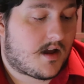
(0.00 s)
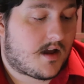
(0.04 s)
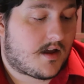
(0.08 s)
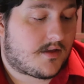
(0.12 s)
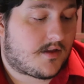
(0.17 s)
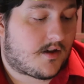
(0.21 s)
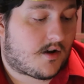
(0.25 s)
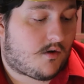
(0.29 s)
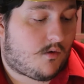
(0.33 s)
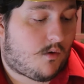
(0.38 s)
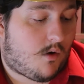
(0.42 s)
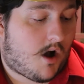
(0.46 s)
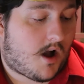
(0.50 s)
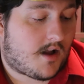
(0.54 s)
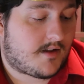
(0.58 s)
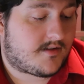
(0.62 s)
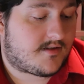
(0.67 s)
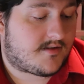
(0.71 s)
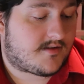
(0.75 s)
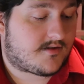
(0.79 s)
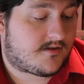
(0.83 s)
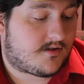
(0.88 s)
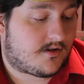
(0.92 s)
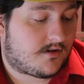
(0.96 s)
The Quad
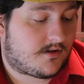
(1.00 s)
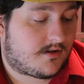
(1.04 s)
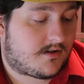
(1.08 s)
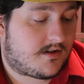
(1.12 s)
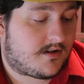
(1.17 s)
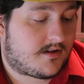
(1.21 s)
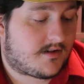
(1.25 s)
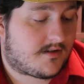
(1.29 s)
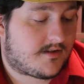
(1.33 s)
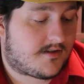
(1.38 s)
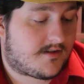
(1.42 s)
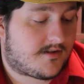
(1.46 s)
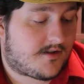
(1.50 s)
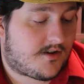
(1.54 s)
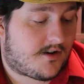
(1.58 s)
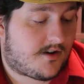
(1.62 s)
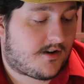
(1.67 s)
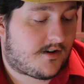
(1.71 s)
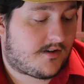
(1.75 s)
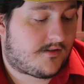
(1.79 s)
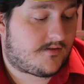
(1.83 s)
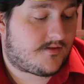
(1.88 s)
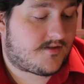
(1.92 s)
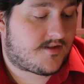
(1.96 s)
Stug
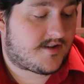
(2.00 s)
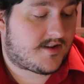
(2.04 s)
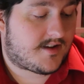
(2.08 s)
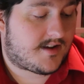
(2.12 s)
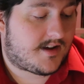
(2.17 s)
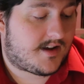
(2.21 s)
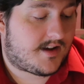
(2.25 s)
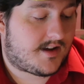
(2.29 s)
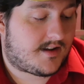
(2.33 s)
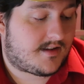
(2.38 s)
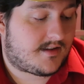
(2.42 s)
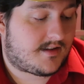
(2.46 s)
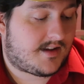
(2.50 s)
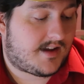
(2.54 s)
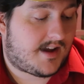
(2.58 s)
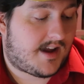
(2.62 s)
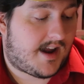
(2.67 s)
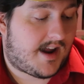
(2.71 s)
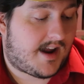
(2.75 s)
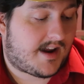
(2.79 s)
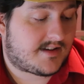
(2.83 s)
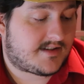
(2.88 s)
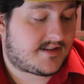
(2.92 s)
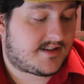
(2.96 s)
serves in
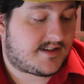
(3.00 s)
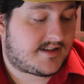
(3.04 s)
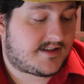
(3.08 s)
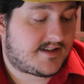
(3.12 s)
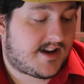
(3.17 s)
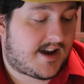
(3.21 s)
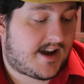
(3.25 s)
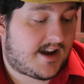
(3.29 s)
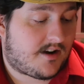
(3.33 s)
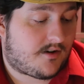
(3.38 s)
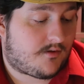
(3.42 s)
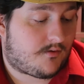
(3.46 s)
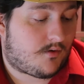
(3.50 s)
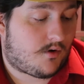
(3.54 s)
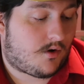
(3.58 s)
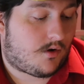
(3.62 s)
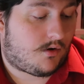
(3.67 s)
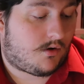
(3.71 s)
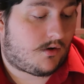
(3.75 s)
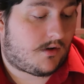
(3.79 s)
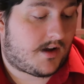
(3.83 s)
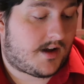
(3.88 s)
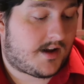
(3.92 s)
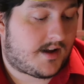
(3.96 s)
the anti-tank
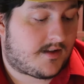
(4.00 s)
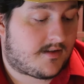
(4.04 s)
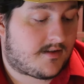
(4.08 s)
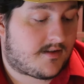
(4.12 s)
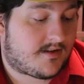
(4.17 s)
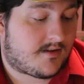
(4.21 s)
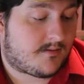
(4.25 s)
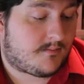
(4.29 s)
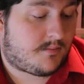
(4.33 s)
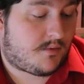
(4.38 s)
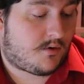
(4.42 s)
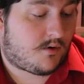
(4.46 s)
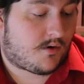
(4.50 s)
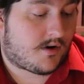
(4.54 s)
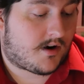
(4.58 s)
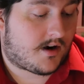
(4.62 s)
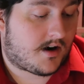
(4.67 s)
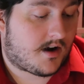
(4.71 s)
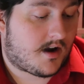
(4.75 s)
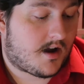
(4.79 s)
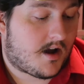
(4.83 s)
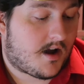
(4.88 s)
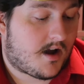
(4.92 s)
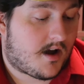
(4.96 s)
role in
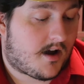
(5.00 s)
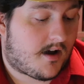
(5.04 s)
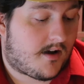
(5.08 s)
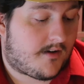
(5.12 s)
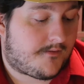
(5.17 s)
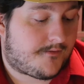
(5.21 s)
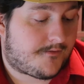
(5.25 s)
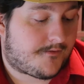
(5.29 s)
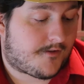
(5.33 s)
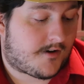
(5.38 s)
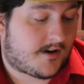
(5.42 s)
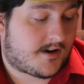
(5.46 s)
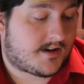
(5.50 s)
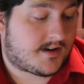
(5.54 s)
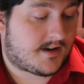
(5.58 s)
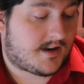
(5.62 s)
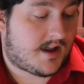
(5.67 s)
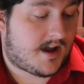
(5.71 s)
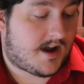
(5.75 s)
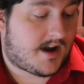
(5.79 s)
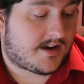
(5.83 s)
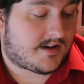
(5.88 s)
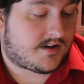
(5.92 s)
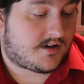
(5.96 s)
support of
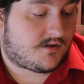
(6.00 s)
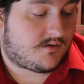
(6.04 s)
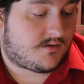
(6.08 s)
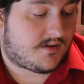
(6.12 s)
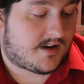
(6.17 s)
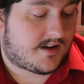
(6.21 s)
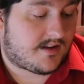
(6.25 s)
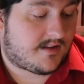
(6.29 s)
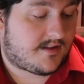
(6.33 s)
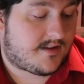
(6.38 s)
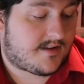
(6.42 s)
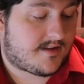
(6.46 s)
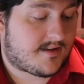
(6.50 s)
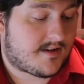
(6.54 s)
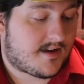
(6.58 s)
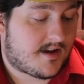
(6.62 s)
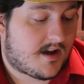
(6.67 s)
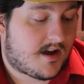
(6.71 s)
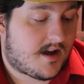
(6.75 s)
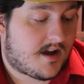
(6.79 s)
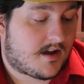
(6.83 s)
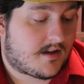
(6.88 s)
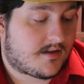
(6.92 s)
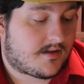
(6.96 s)
frontline units.
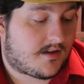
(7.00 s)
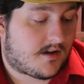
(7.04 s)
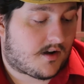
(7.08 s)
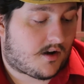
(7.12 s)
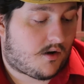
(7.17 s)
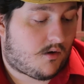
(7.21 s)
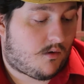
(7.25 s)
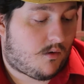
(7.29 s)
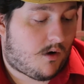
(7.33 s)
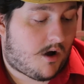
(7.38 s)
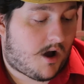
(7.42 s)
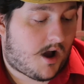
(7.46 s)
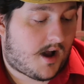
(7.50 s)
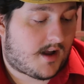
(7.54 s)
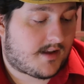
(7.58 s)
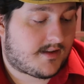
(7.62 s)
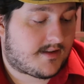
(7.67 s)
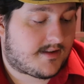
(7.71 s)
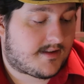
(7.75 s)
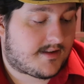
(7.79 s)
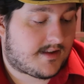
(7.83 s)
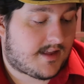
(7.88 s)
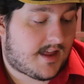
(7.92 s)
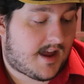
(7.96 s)
The
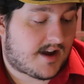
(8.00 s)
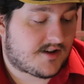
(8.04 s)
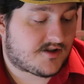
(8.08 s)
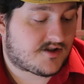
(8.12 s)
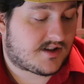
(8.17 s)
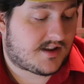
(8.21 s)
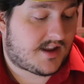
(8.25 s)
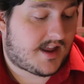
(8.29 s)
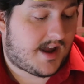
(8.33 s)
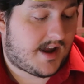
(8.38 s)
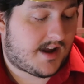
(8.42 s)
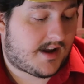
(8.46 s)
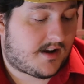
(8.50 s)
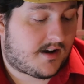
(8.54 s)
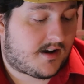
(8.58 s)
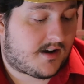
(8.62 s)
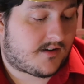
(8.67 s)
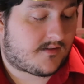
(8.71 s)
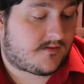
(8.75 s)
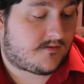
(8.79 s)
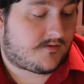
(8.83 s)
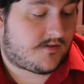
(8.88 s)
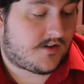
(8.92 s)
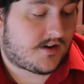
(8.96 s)
quad/leg
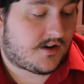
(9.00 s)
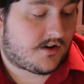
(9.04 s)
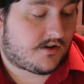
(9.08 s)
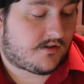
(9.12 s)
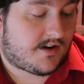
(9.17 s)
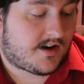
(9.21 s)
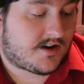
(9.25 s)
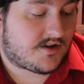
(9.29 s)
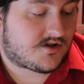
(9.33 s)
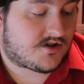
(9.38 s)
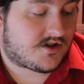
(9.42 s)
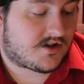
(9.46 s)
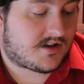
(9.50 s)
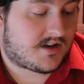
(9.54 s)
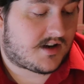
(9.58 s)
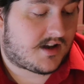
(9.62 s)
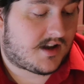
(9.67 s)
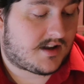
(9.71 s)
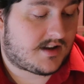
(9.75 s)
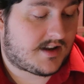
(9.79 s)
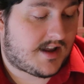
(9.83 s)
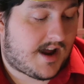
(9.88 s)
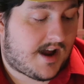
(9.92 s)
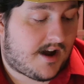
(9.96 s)
configuration
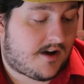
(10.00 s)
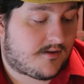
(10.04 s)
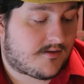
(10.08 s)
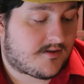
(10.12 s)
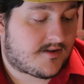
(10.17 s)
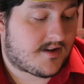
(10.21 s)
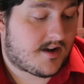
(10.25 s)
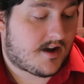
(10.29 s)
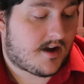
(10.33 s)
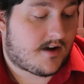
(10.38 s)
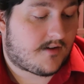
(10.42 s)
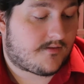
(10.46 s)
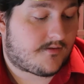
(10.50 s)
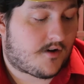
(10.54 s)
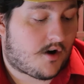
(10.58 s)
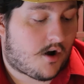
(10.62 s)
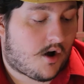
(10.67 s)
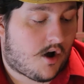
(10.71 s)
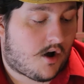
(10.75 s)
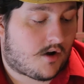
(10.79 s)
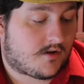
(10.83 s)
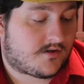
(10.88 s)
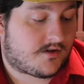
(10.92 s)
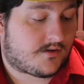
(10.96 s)
allows for
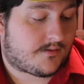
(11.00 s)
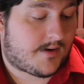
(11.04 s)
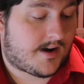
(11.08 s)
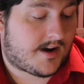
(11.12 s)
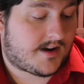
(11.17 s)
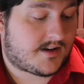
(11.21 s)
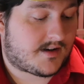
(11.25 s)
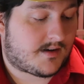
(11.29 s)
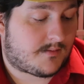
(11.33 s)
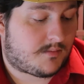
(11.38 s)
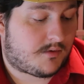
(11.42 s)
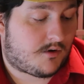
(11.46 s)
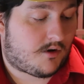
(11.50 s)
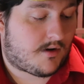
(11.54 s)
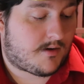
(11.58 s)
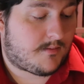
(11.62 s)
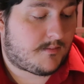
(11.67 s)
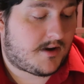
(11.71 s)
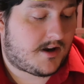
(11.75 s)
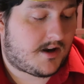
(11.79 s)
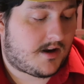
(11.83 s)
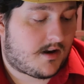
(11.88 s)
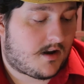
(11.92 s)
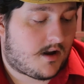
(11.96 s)
all-terrain
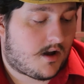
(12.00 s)
deployment,